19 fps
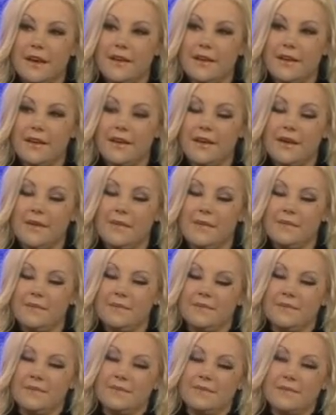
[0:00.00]

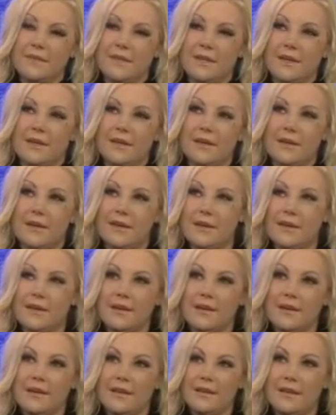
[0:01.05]
Yeah,
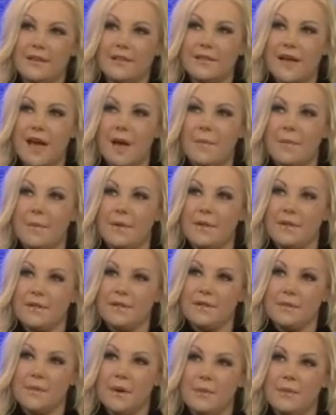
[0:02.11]
this
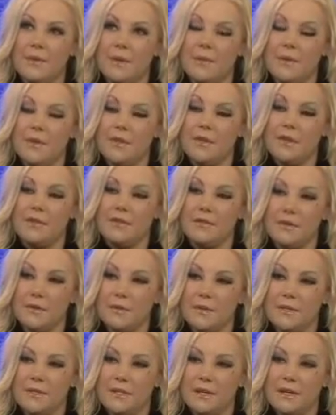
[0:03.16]
happened probably a month
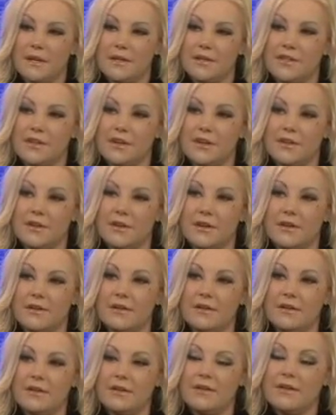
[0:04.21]
after we'd been seeing each
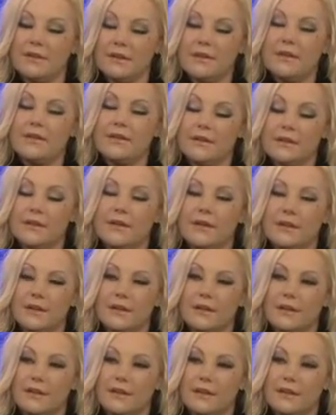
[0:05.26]
other.
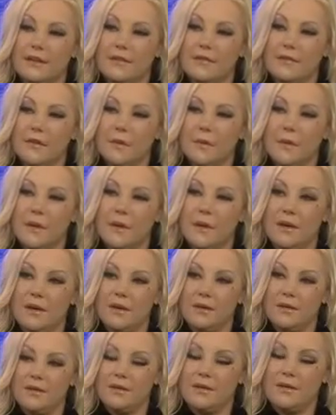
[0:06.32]
And he flew me
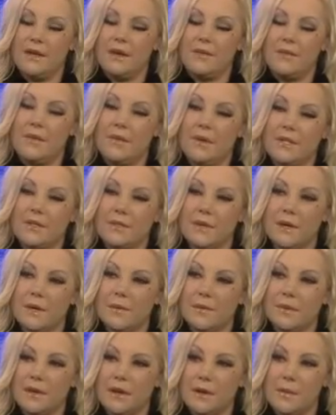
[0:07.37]
out, came and picked
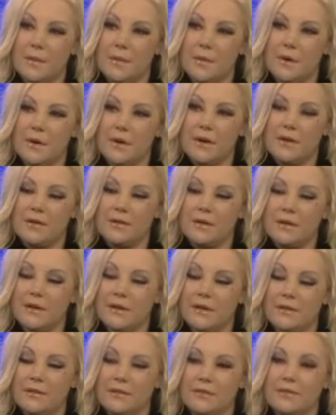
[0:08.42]
me up at the airport,
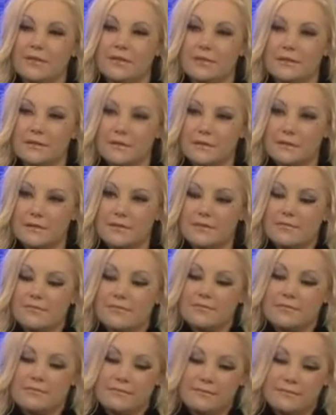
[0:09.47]
and
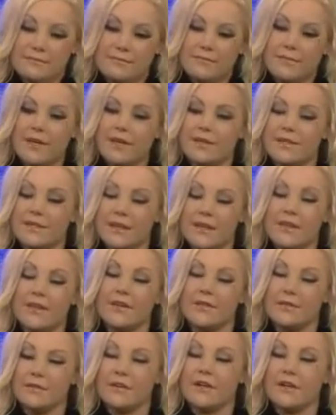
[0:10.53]
I
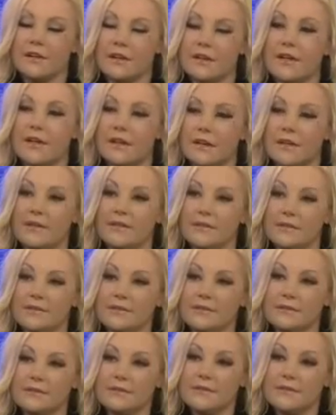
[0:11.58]
stayed there for a night.